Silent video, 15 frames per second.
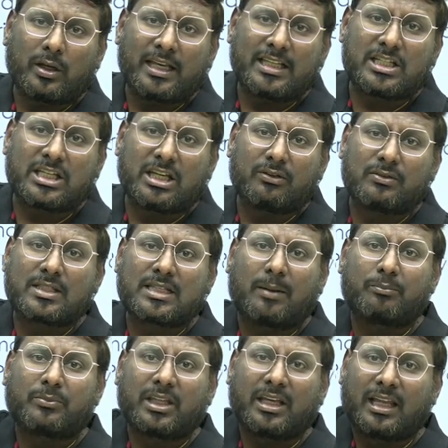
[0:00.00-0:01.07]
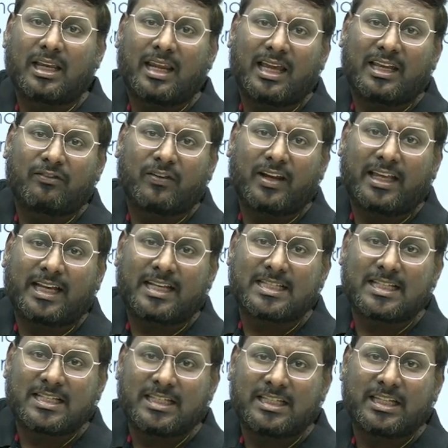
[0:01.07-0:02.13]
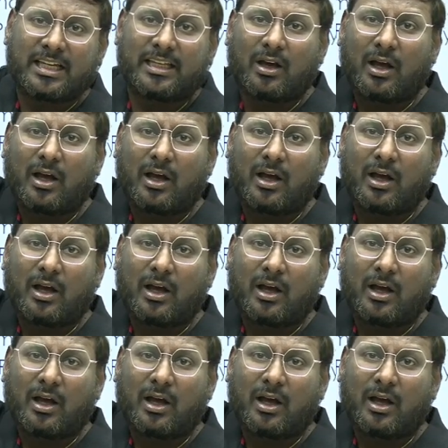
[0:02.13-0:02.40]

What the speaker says: achieve something in life like SSC JE